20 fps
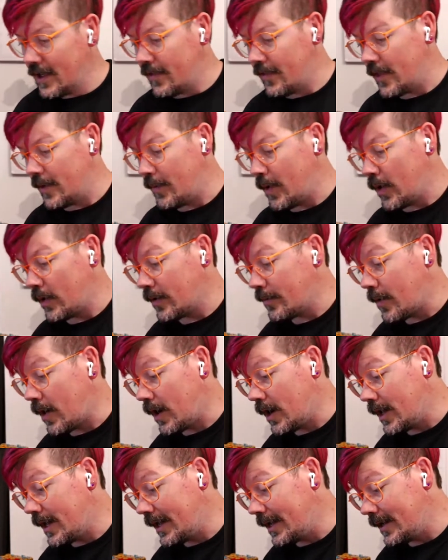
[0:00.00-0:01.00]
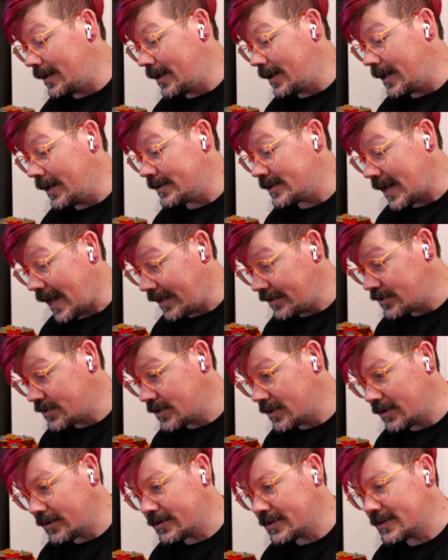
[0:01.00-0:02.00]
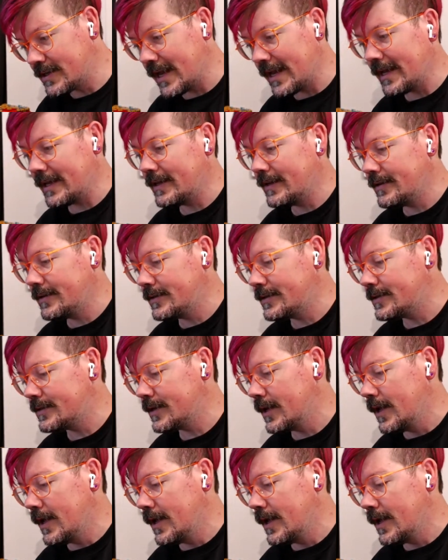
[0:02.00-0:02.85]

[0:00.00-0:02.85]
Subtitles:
the Pokemon attach to their stands